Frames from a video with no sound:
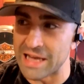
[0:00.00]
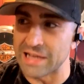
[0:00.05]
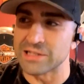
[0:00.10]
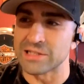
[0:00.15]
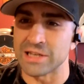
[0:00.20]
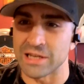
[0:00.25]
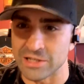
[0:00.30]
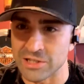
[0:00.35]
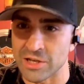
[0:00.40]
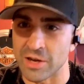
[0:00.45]

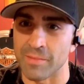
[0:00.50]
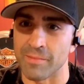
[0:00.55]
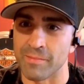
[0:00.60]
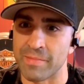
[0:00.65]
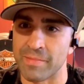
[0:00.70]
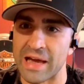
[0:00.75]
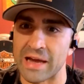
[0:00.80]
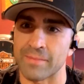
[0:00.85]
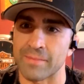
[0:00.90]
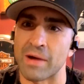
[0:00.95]
said something
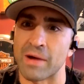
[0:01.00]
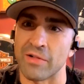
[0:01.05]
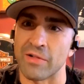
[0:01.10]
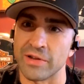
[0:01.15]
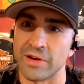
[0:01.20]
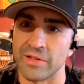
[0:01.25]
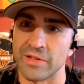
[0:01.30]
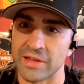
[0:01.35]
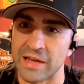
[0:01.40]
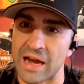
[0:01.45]
back mouthy
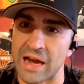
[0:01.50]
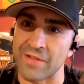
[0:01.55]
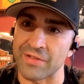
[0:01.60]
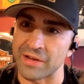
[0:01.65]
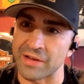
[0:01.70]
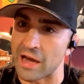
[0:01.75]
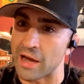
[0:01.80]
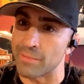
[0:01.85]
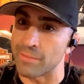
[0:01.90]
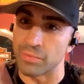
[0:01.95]
to the guy. The
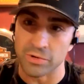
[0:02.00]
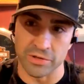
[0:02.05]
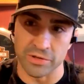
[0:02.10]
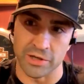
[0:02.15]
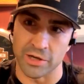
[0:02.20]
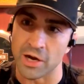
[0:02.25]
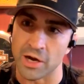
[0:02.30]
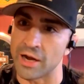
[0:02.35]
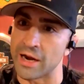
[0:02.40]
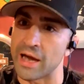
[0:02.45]
guy pulled a
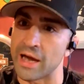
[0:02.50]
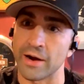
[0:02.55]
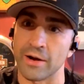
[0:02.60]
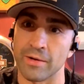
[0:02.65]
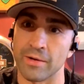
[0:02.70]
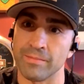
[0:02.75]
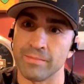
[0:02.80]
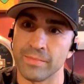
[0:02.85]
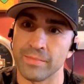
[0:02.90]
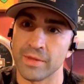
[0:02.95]
gun on
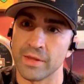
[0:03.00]
him